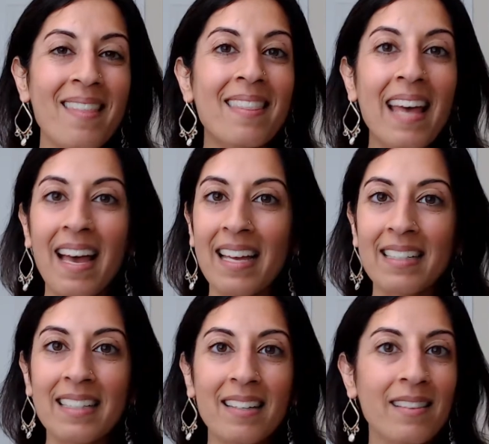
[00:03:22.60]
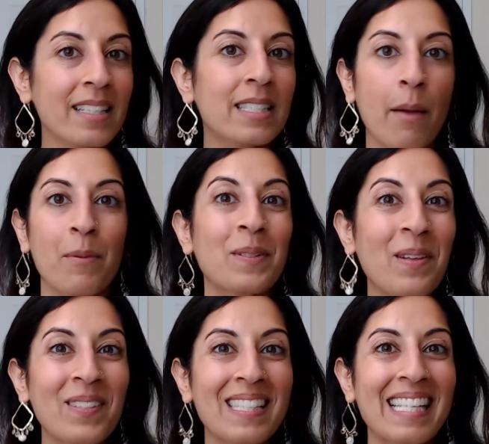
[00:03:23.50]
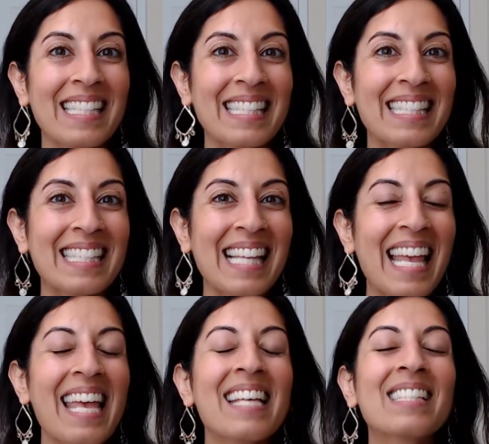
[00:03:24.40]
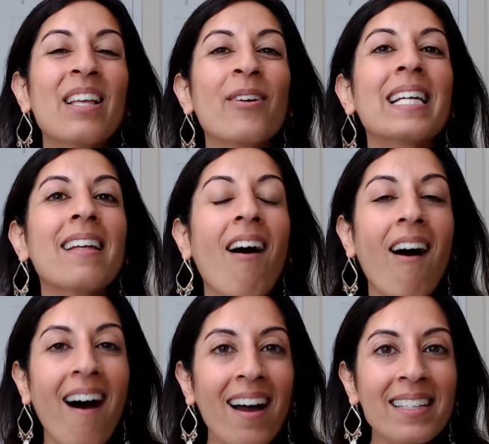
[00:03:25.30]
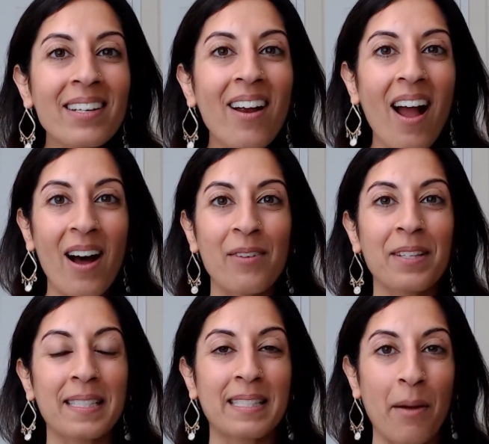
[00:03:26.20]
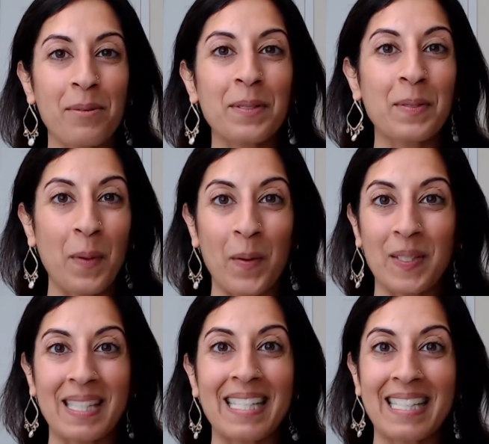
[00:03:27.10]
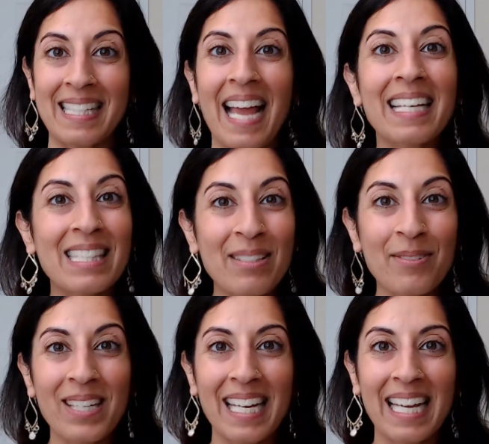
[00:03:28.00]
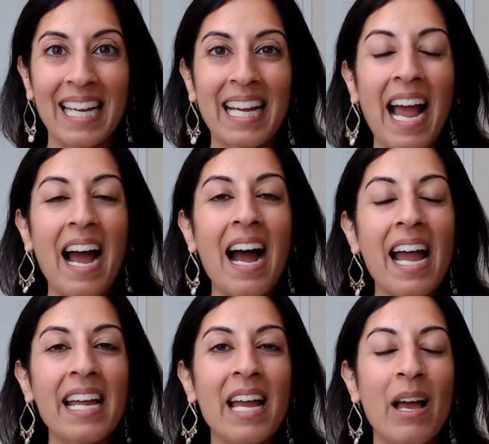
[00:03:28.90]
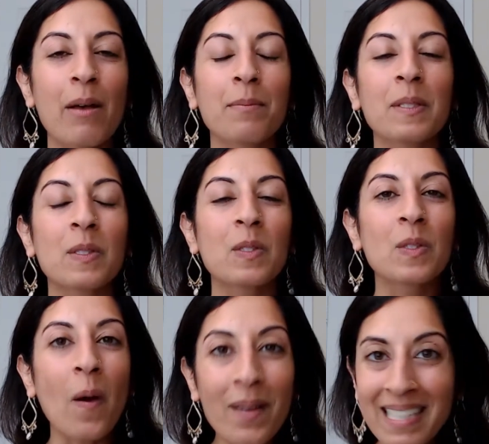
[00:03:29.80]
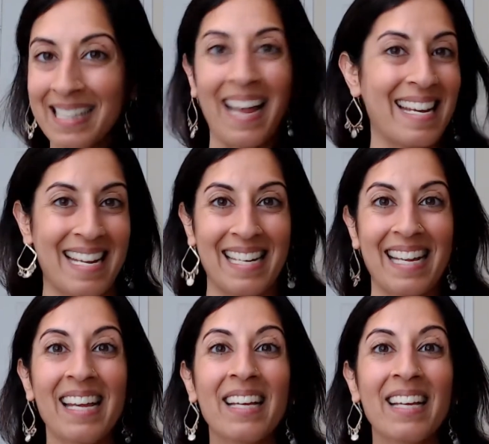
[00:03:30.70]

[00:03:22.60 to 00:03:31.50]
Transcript: than the summer solstice? So in honor of the summer solstice next week, I am so excited